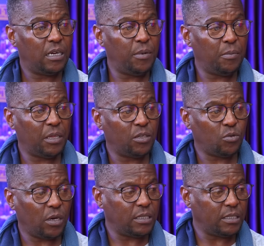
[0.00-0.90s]
Remember this
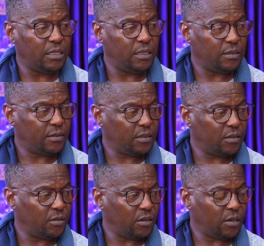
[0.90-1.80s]
one scene? You
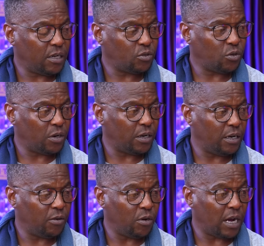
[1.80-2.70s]

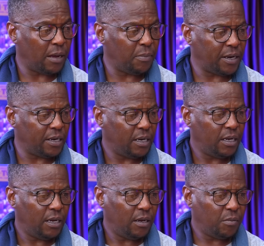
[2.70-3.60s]
know, but
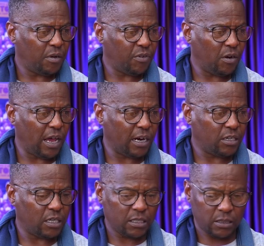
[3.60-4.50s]
my fellow
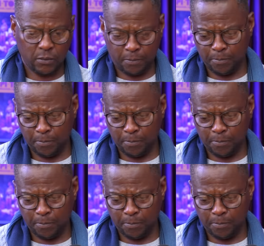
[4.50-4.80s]
actress,